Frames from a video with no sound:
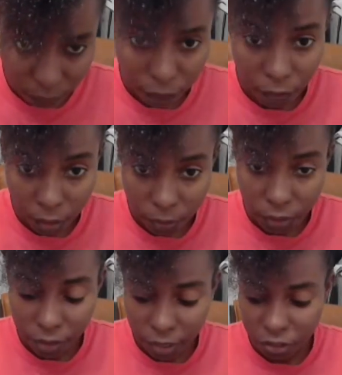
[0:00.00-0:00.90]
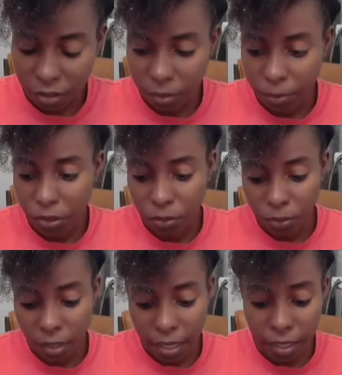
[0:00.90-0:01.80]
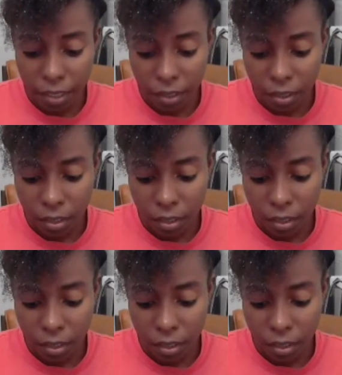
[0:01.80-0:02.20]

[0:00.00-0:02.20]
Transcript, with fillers: Following directions, I'm going to use a